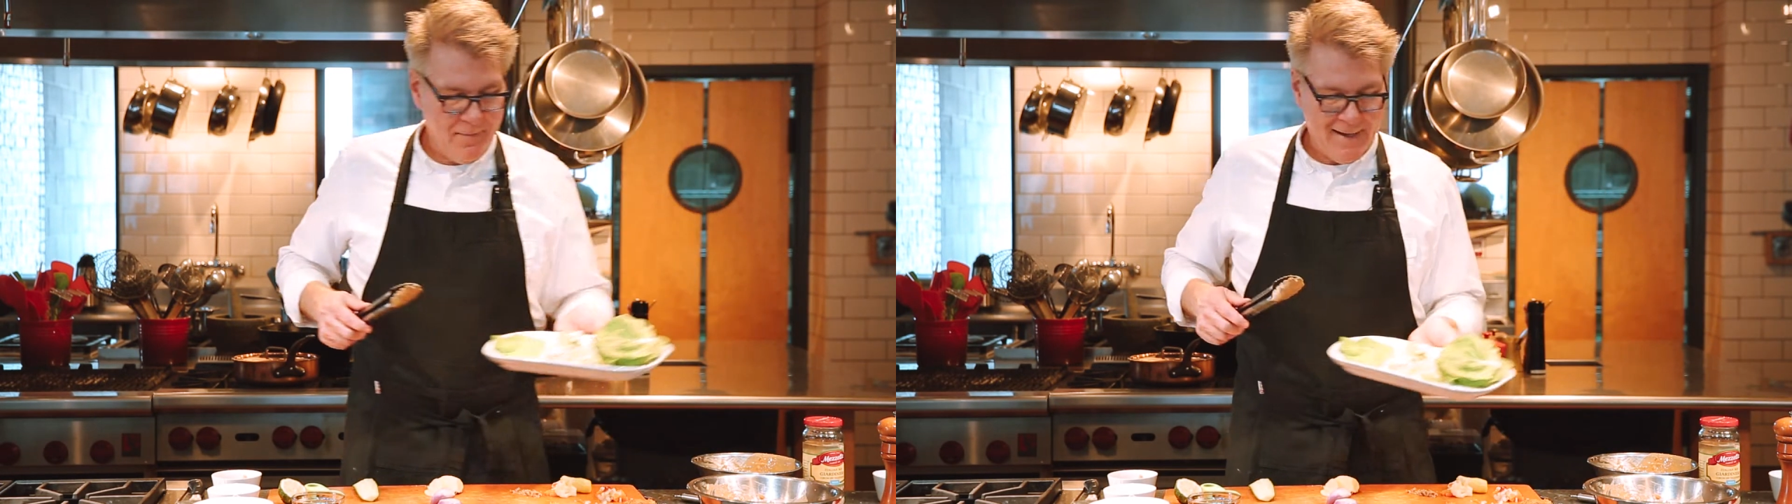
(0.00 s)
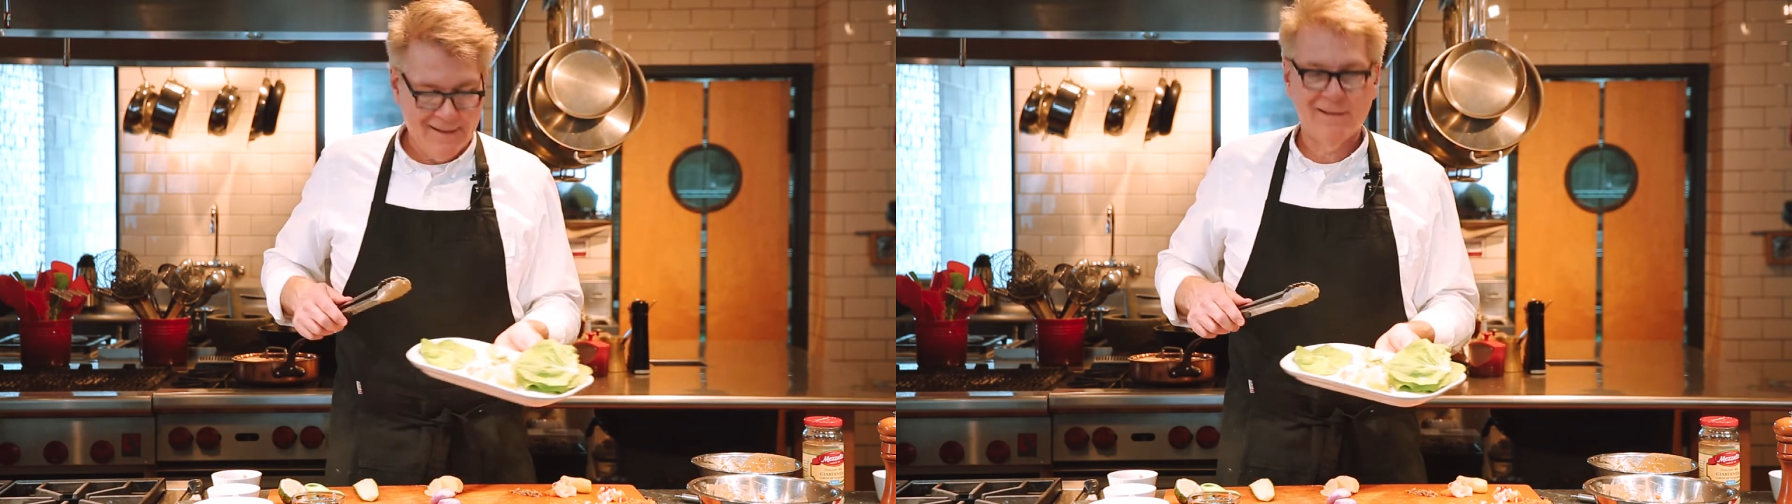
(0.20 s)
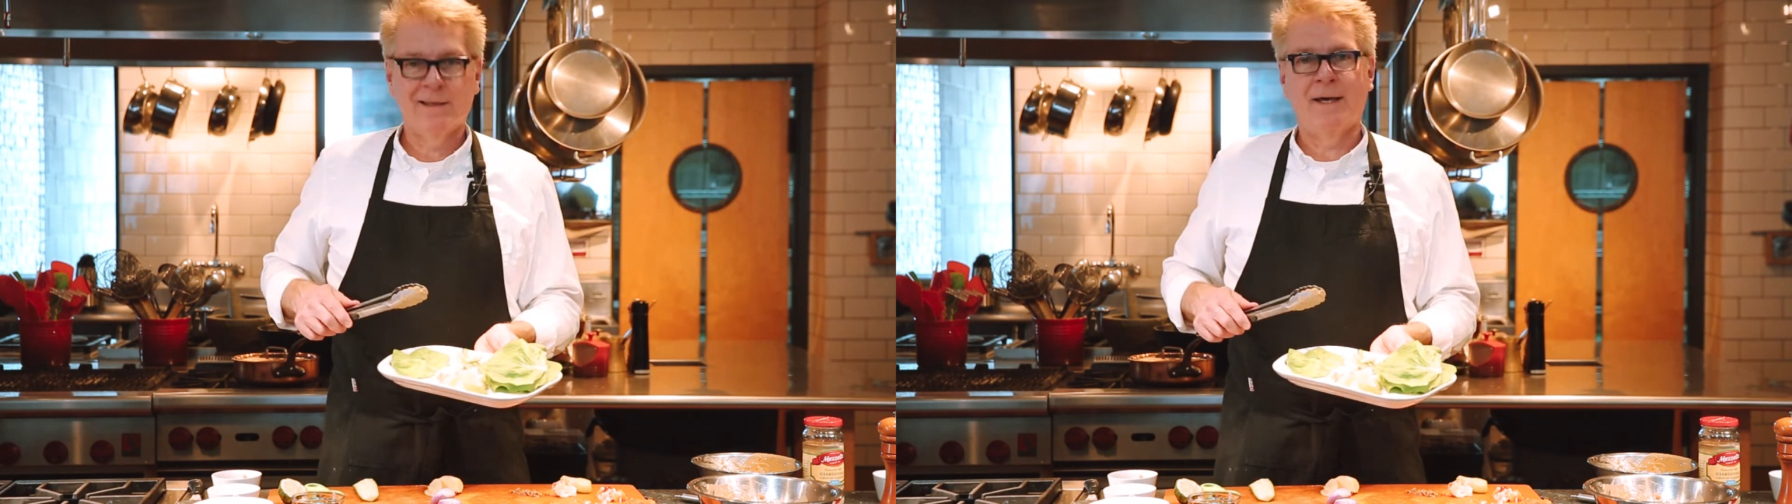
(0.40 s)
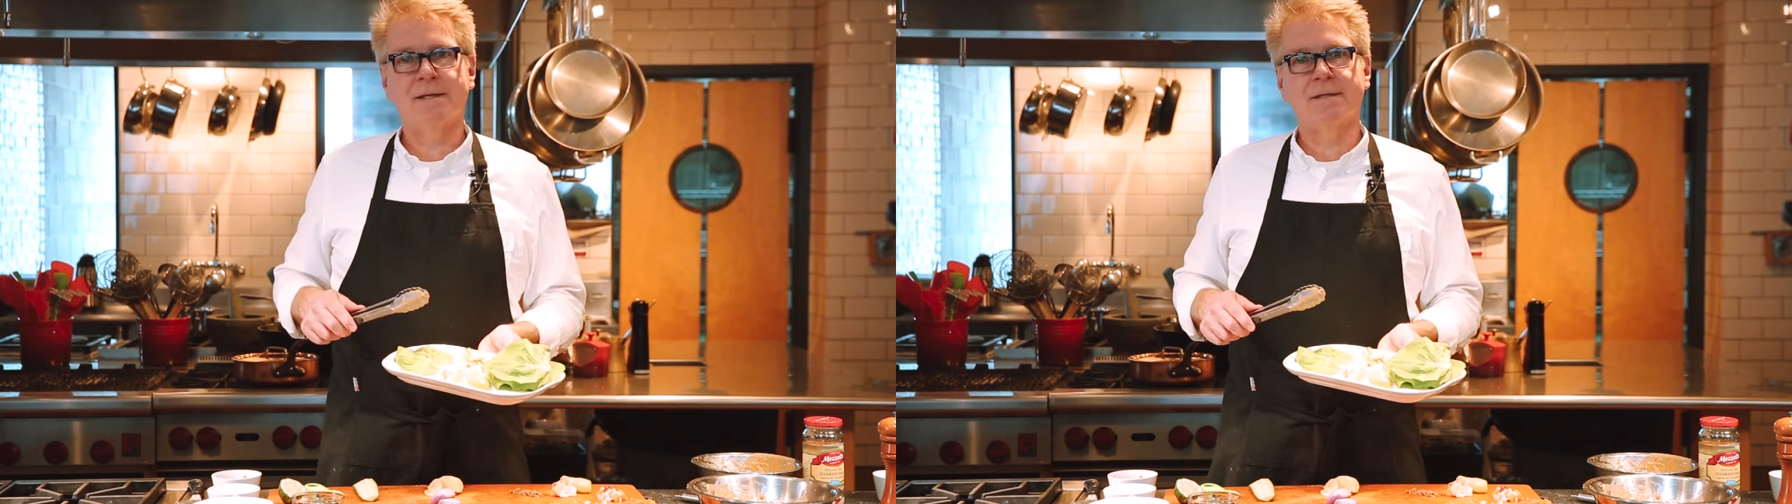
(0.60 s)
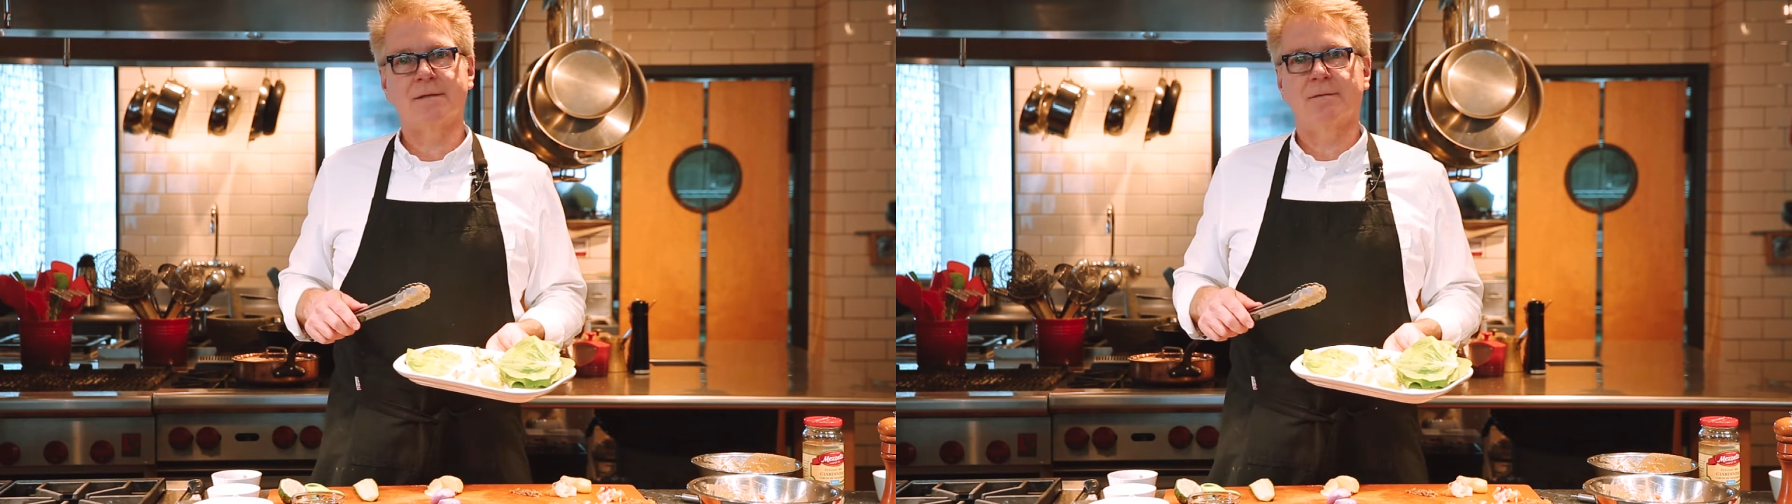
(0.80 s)
to make
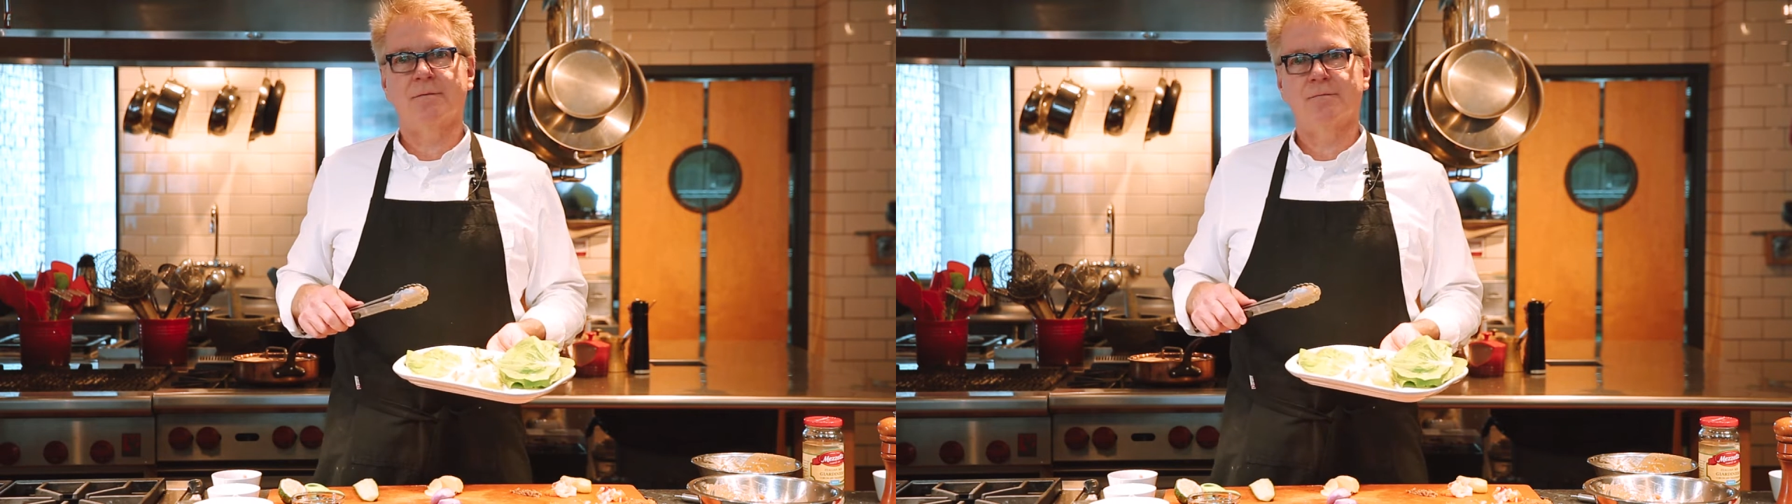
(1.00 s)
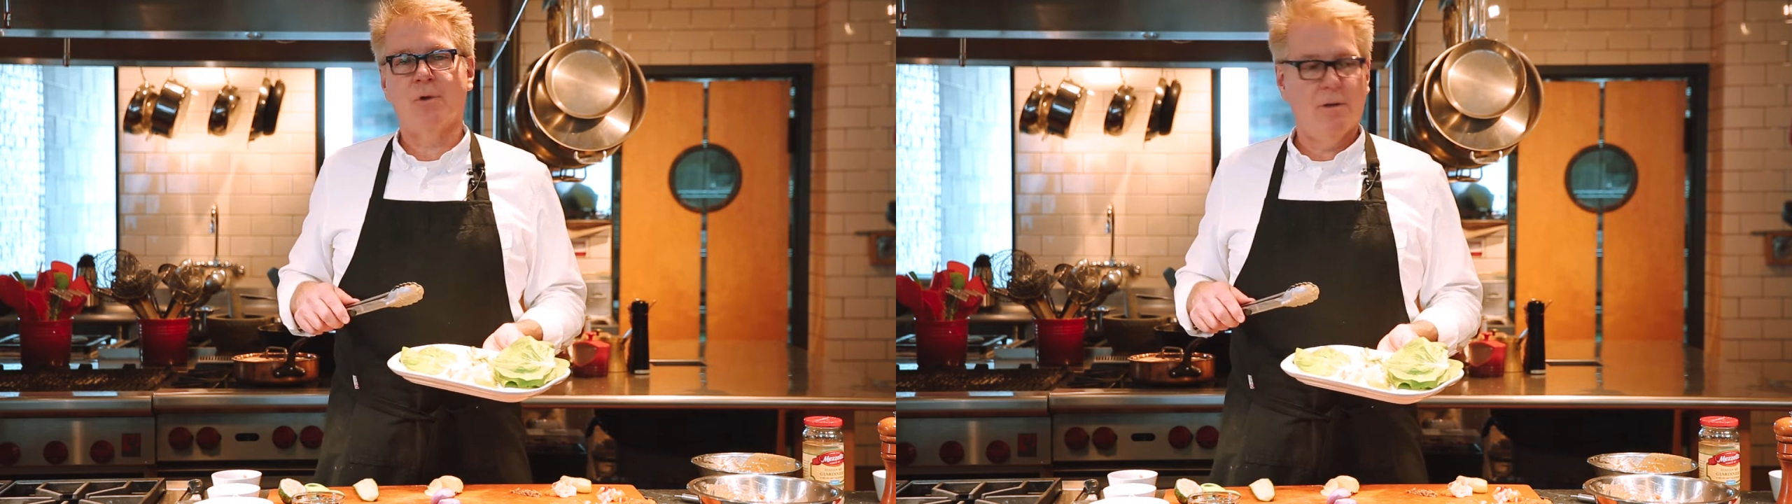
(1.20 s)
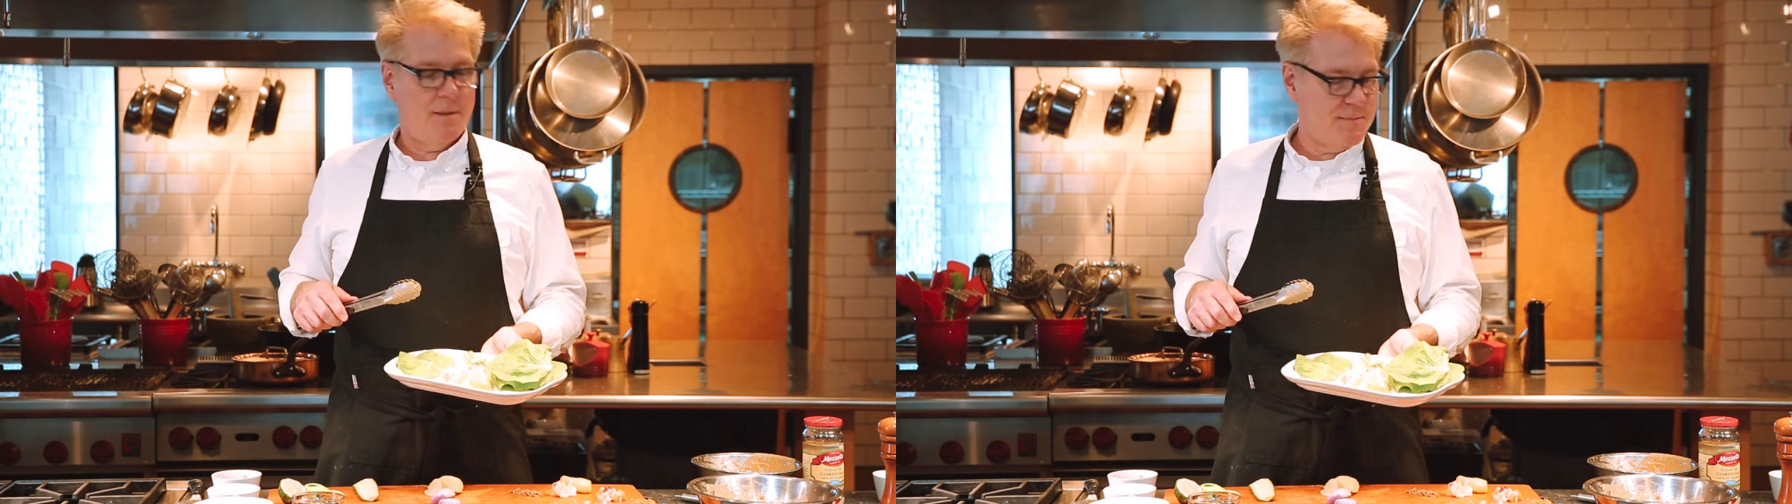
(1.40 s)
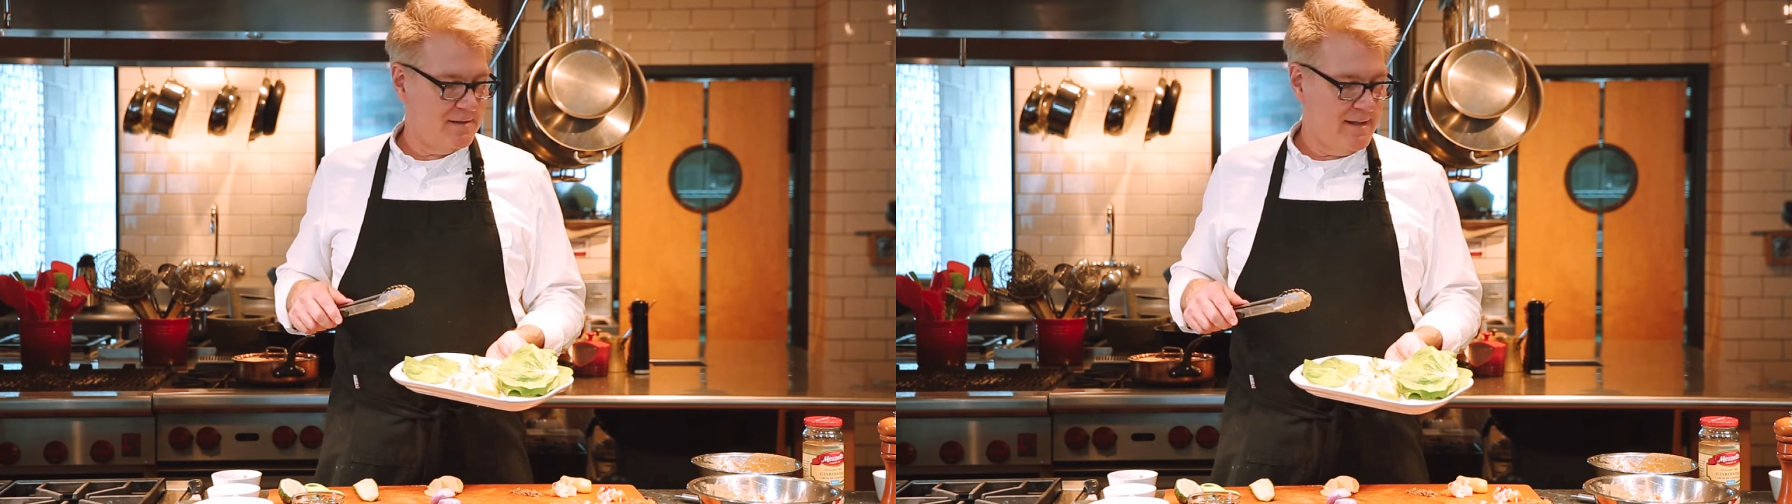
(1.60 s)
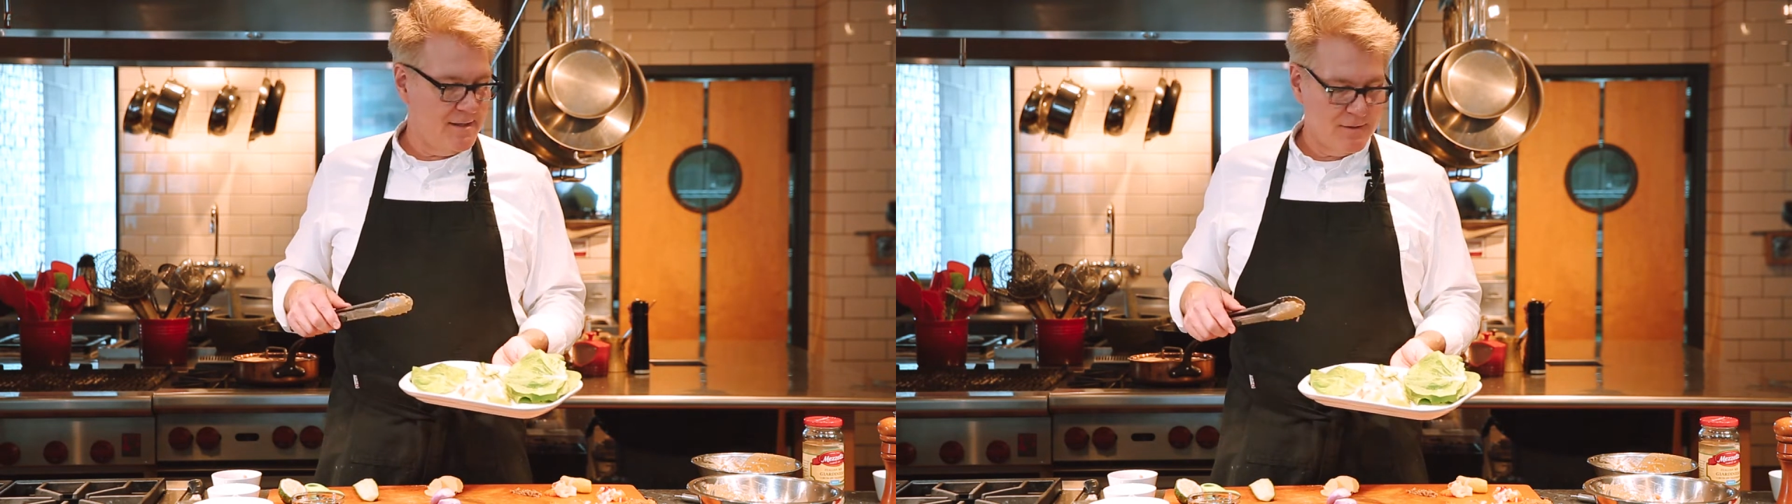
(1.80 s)
lettuce
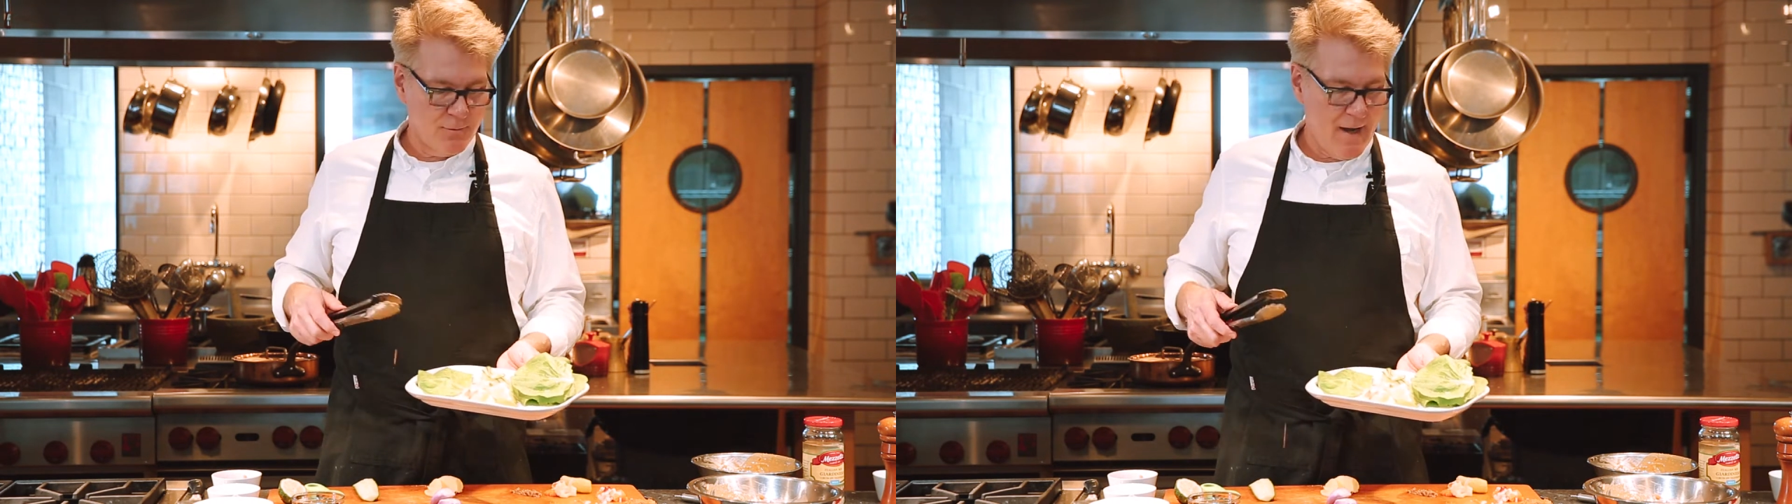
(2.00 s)
roll-ups, lettuce